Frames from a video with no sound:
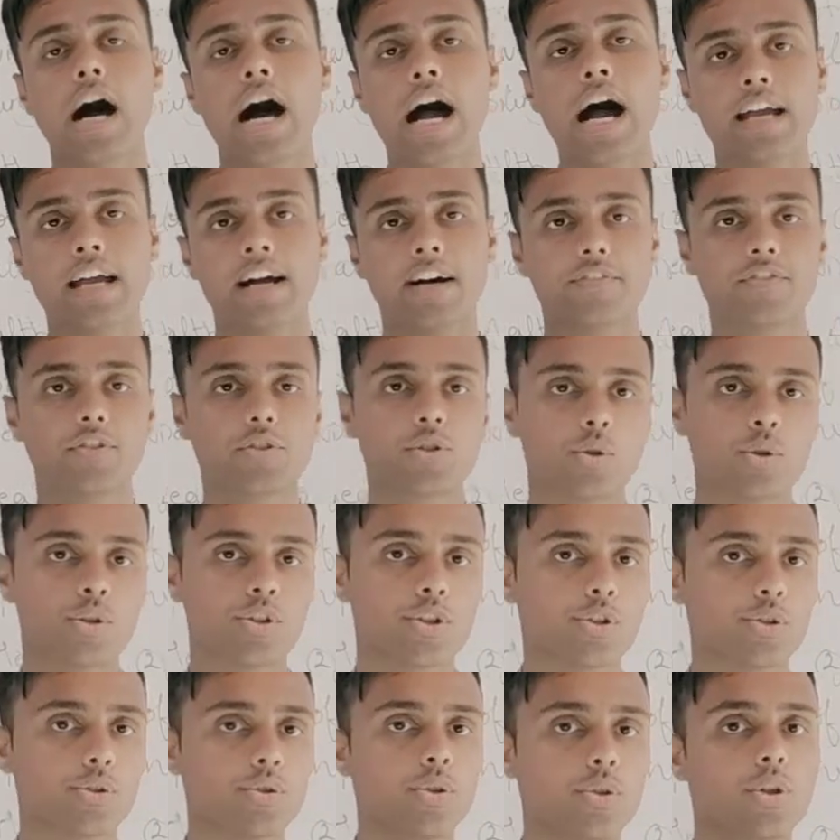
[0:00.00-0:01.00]
I have
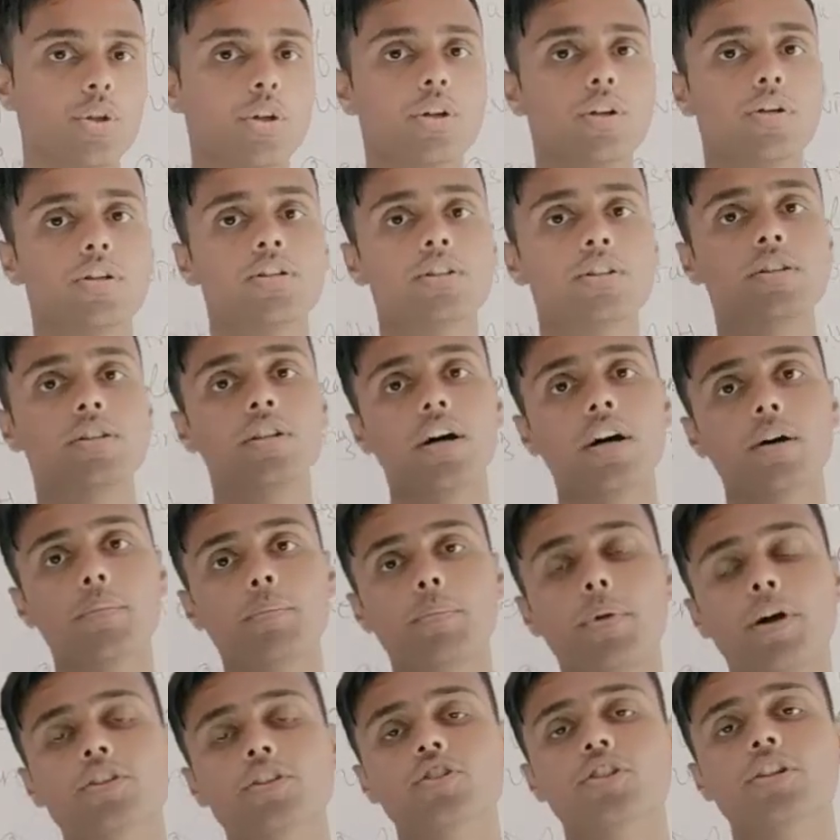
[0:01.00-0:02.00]
told you
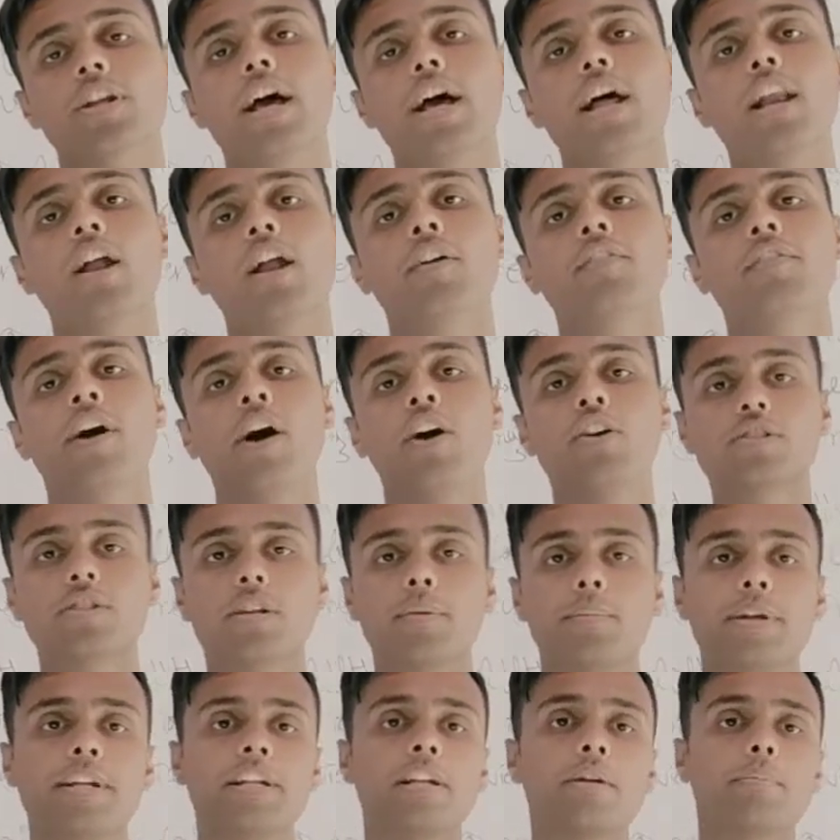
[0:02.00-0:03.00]
the personnel of
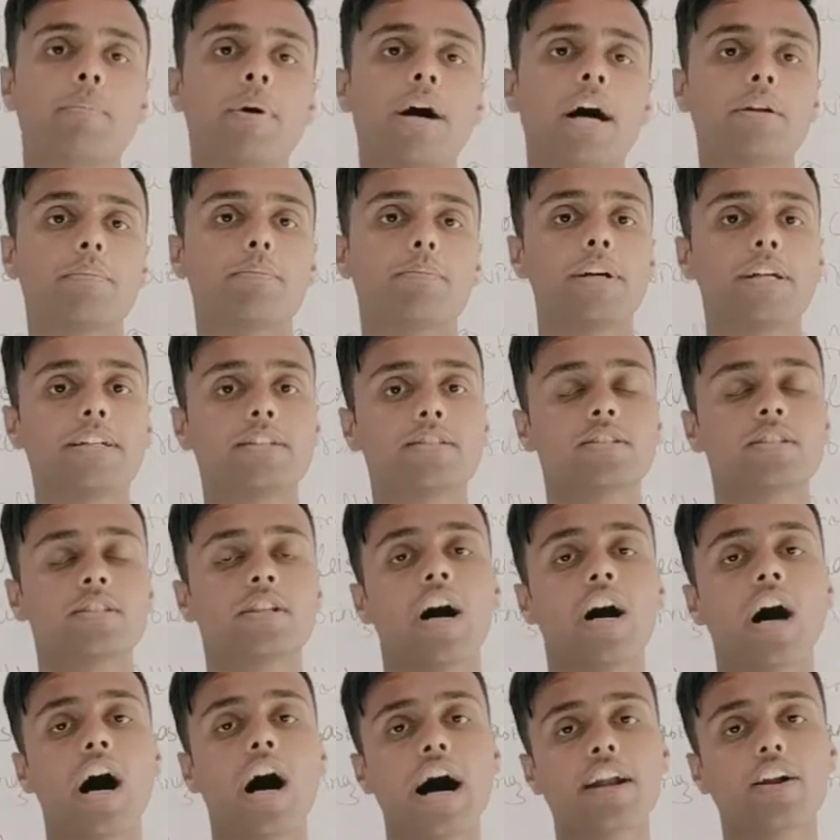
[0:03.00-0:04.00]
housekeeping departments
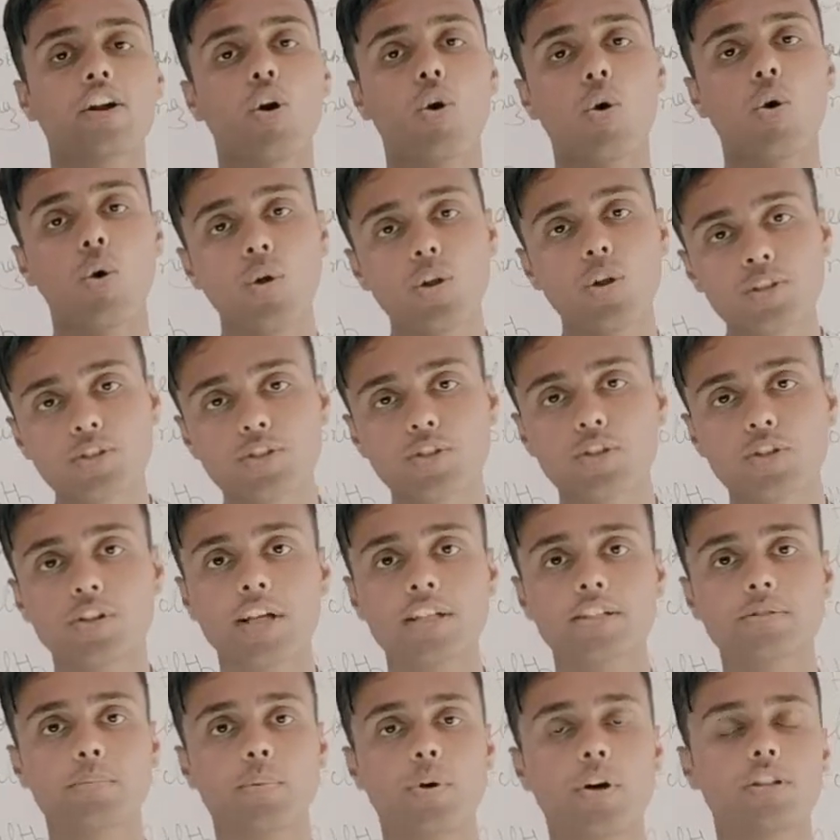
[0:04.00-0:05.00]
are also
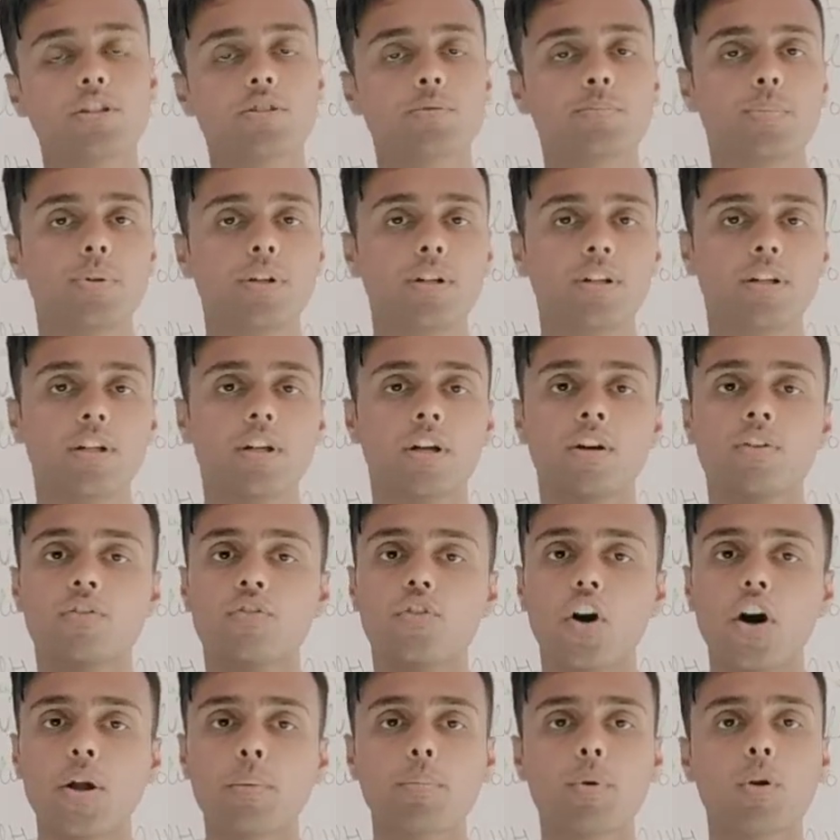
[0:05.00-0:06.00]
responsible
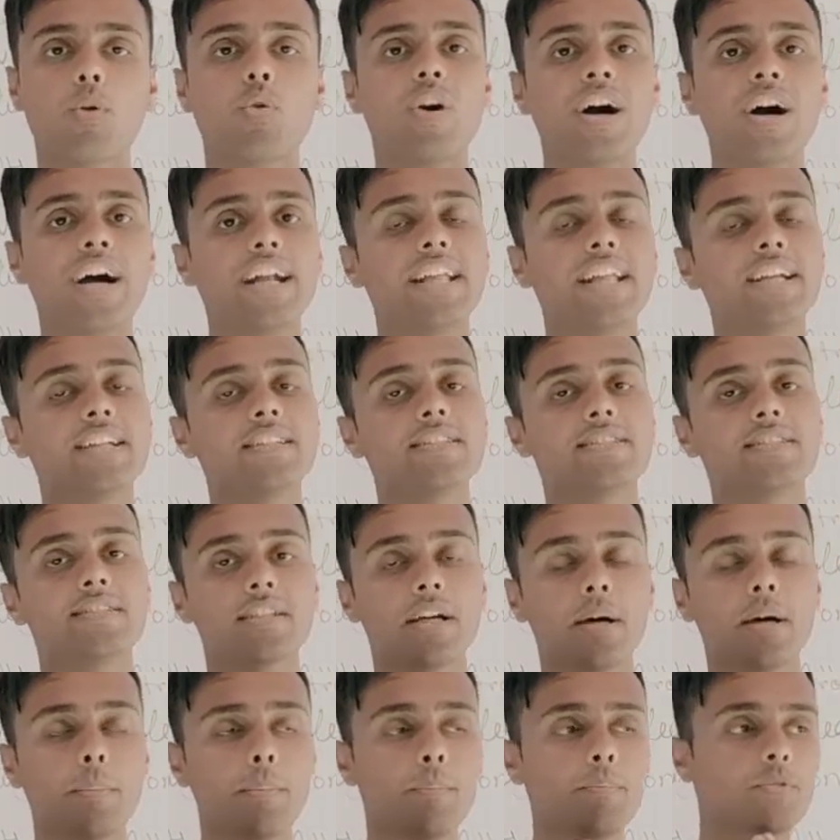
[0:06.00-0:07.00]
for providing
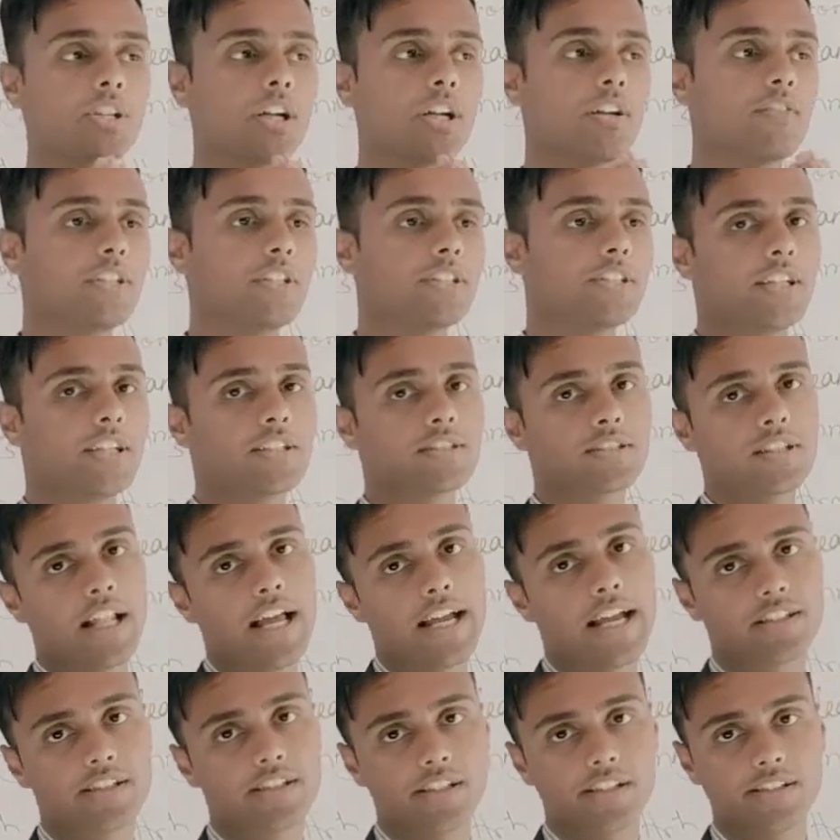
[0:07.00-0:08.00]
some services
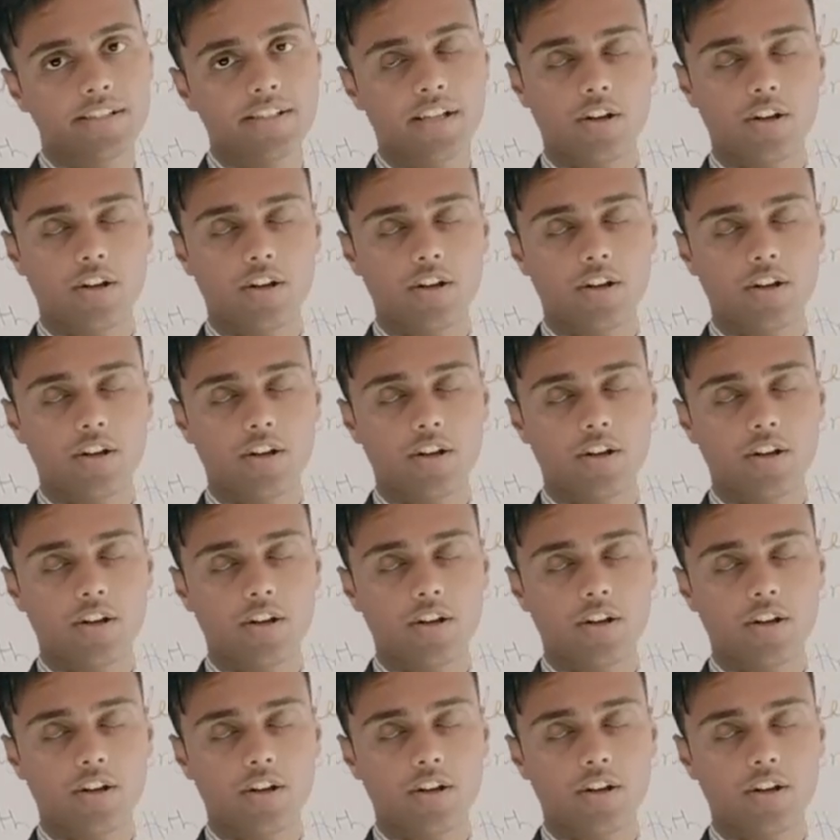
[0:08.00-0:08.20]
like turn